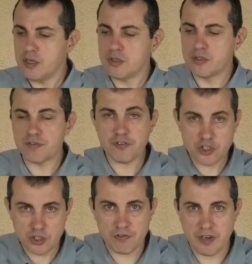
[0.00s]
The
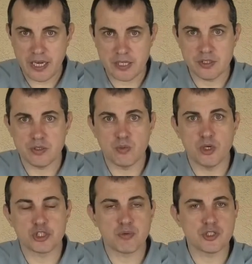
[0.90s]
first effect,
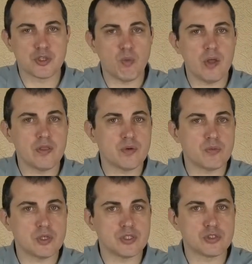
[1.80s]
which was the one that
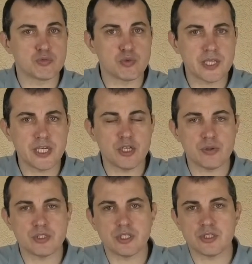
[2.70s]
was really
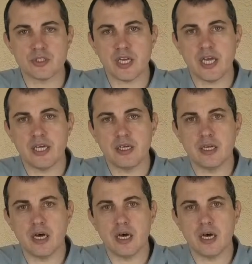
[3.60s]
noticed in